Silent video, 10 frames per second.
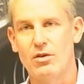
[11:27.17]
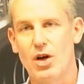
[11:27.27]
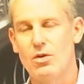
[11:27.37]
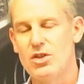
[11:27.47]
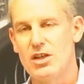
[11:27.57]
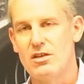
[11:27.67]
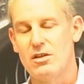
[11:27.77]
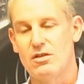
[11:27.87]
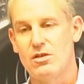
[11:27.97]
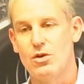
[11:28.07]
Don't just
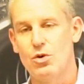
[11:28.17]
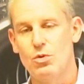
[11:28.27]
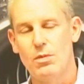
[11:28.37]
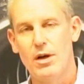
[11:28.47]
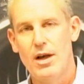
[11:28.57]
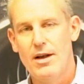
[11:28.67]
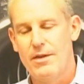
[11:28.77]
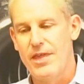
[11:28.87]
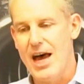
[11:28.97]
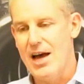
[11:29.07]
assume
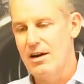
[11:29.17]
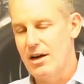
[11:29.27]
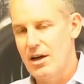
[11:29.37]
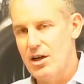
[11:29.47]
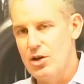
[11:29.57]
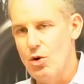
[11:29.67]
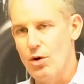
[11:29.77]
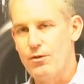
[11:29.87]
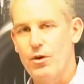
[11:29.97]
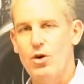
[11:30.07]
that your
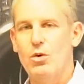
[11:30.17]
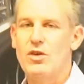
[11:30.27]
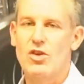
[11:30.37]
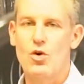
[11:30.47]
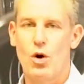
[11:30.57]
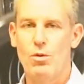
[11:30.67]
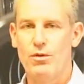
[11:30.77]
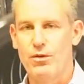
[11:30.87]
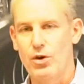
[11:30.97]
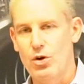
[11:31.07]
flu is a normal
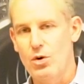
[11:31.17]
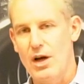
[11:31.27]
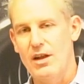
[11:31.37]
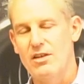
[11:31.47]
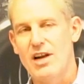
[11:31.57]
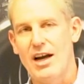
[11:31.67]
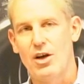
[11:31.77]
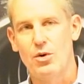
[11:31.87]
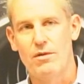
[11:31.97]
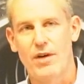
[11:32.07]
flu and that it's not
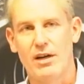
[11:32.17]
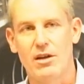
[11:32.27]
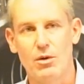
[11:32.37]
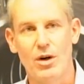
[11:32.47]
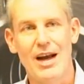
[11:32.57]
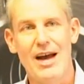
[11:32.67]
going to affect anyone.